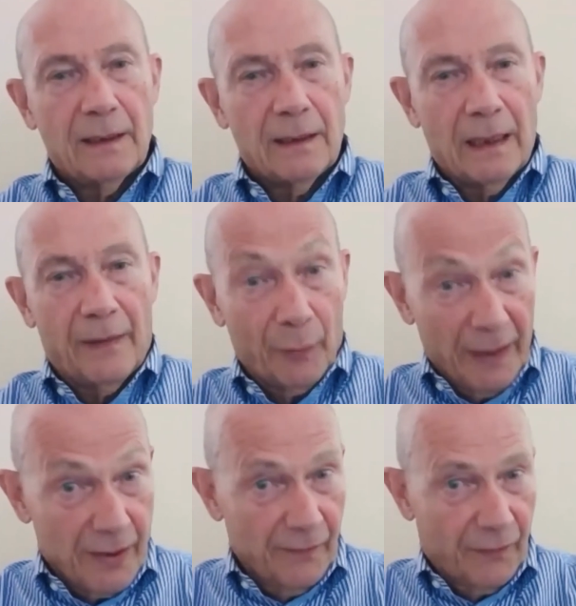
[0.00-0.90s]
And the
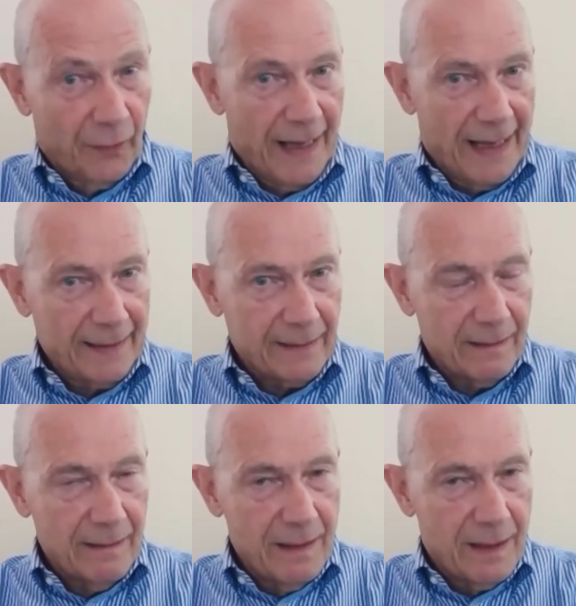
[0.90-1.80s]
reason for that
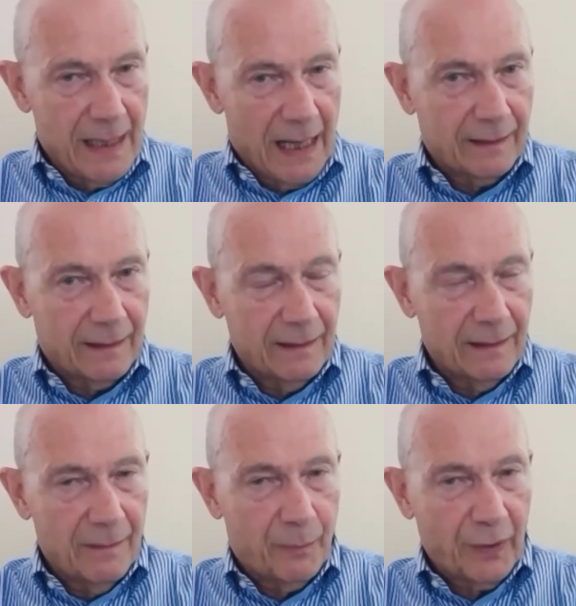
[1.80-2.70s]
is that
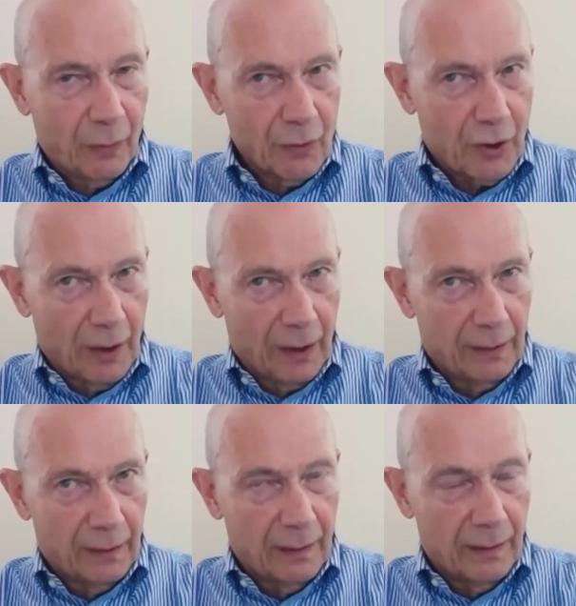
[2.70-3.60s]

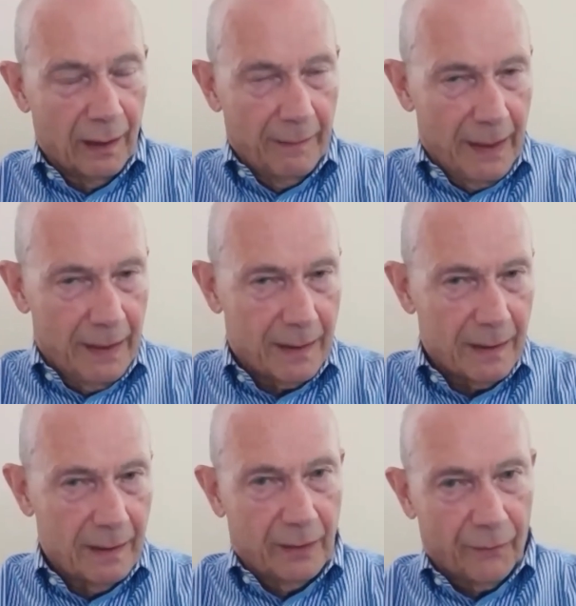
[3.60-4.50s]
precaution means
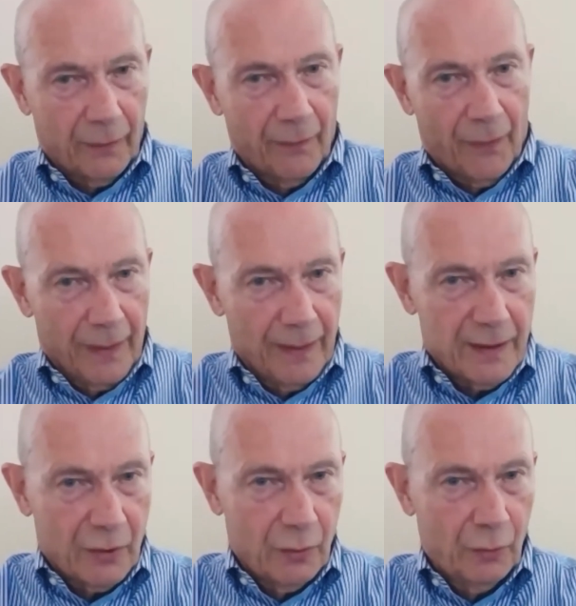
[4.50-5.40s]
different things
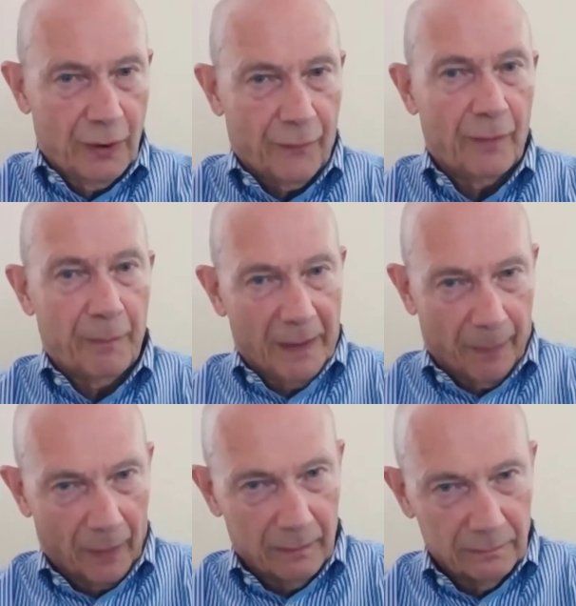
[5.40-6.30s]
to different people.
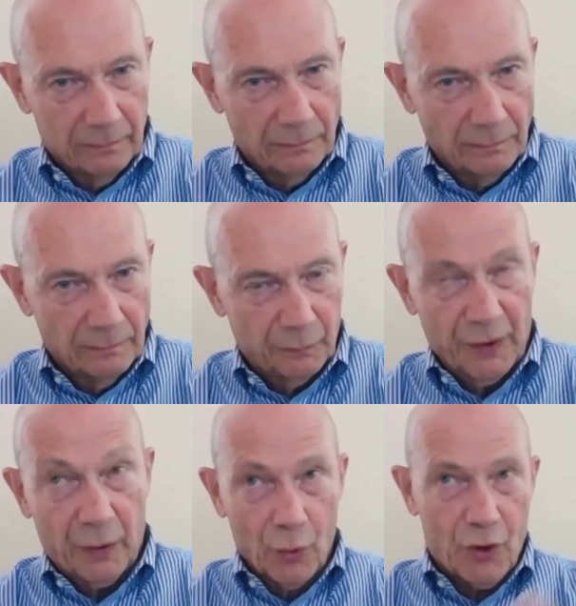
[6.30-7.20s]

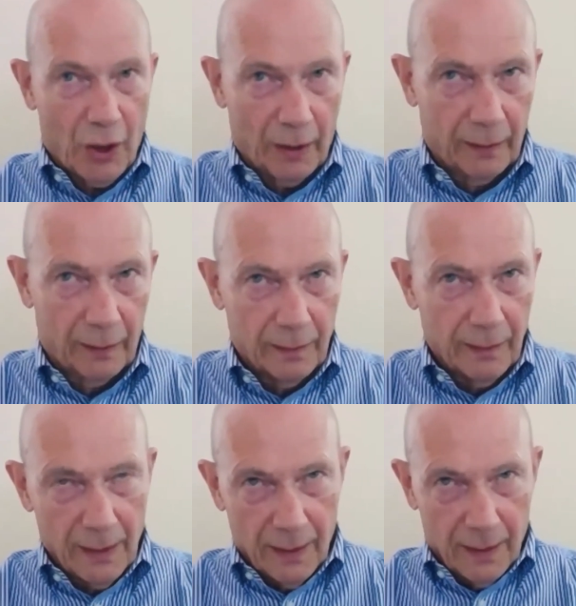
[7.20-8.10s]
Precaution
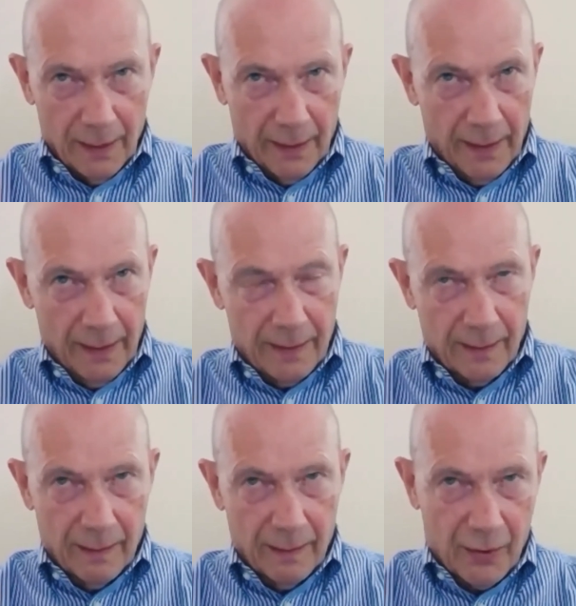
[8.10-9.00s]
is
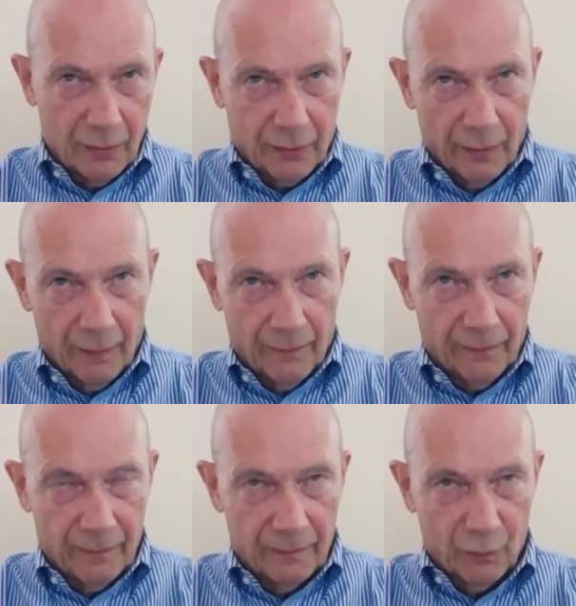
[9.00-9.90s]
a sort of
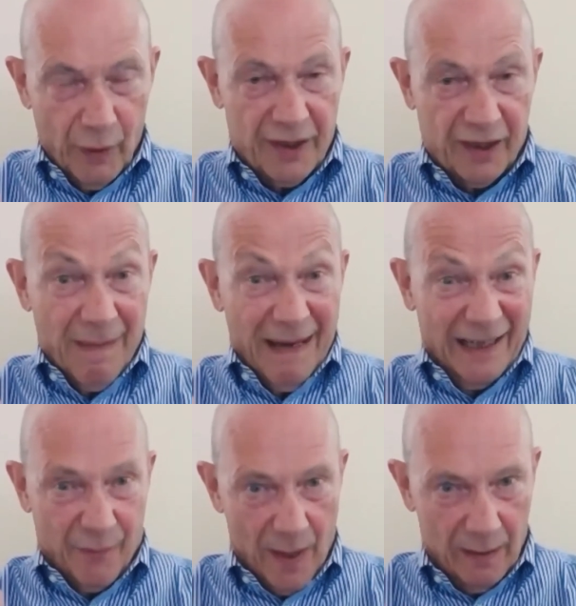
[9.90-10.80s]
risk
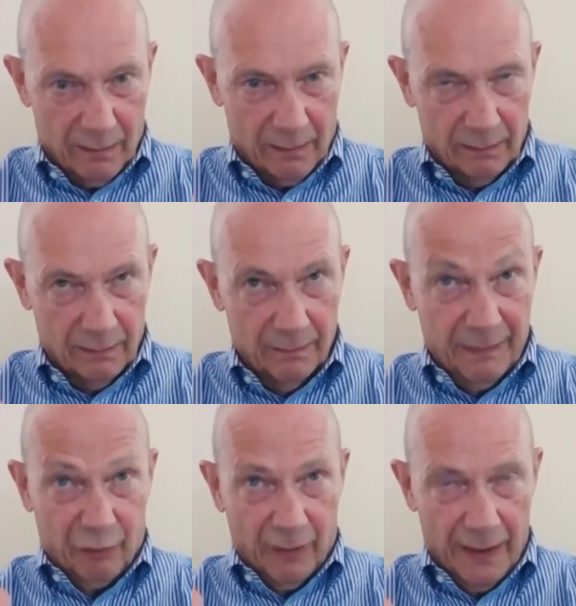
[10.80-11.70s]
management
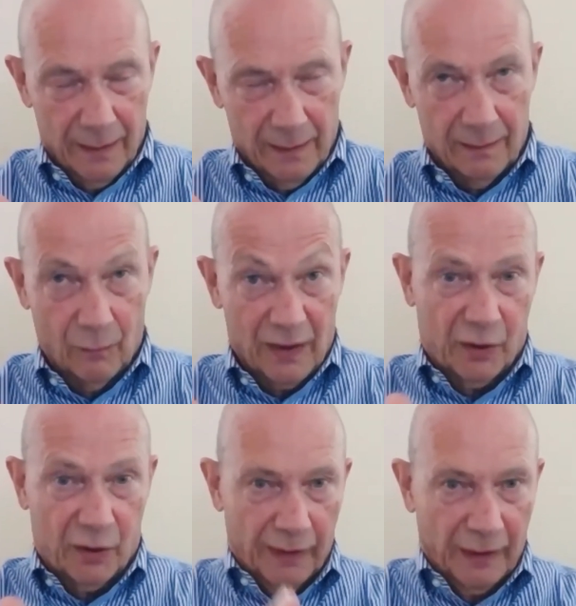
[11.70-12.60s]
between what's
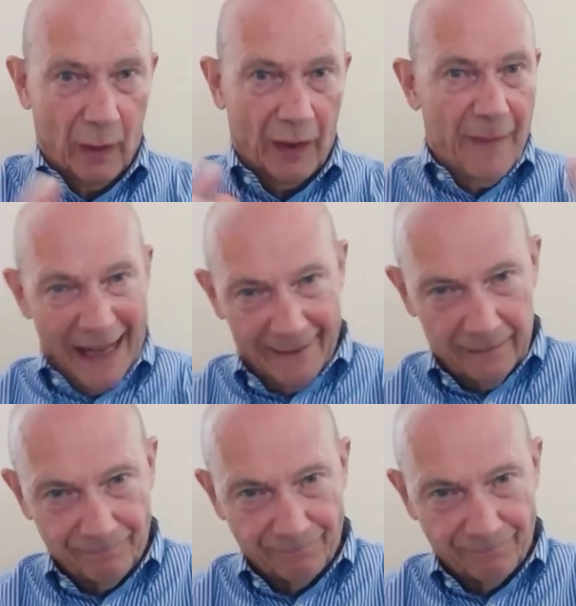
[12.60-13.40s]
good and what's bad.